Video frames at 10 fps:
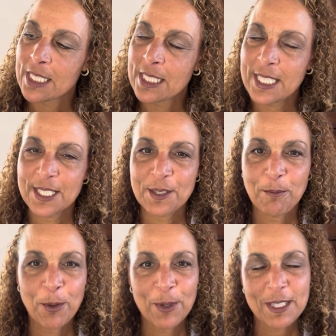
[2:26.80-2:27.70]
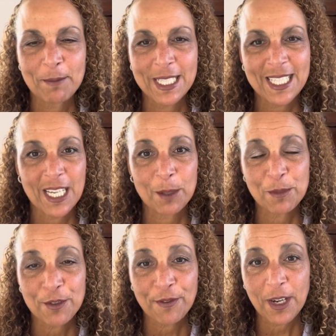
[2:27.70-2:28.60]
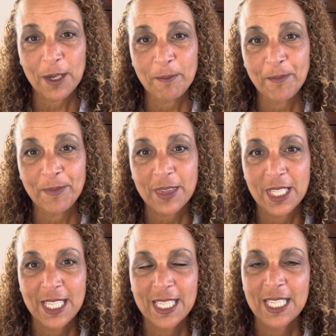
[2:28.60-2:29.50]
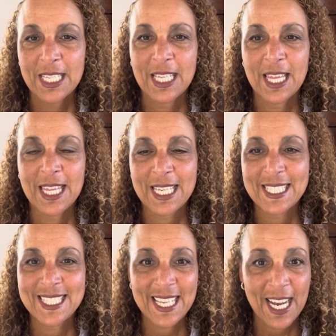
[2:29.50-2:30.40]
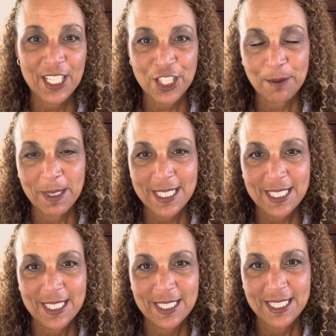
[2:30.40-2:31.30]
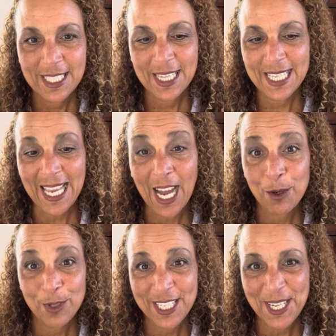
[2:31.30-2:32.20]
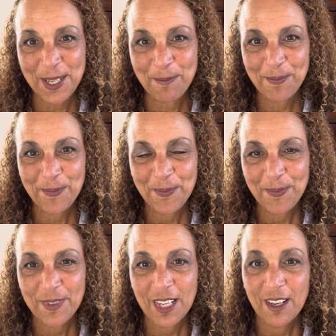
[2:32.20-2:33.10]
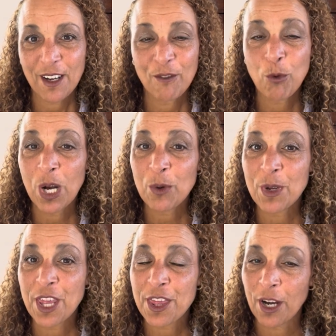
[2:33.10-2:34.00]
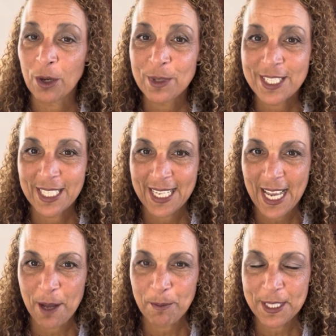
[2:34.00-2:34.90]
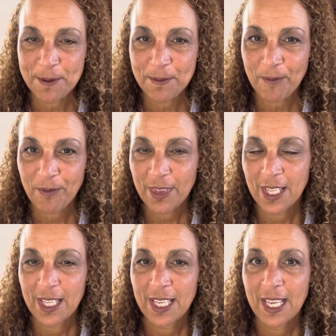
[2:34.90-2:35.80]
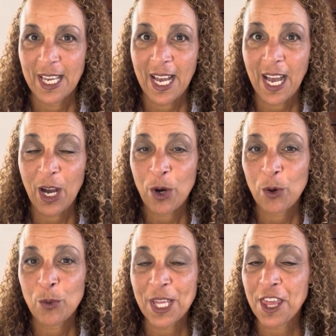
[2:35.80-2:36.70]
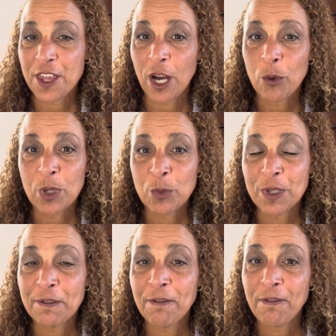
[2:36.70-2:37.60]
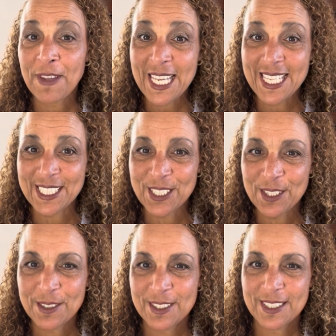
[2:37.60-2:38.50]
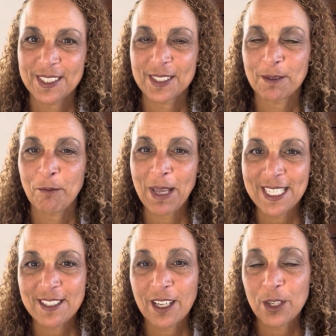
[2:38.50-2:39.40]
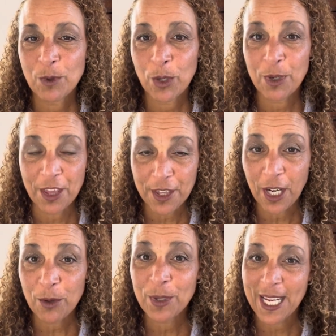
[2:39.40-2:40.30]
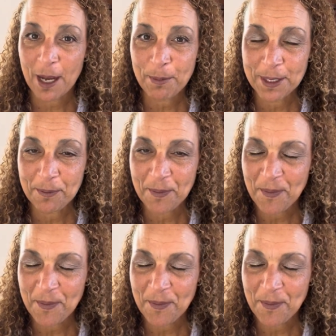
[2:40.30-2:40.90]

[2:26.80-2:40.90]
disappointment comes from the attachment to the outcome of what we thought was going to happen, how we thought we would feel based on what we thought would happen.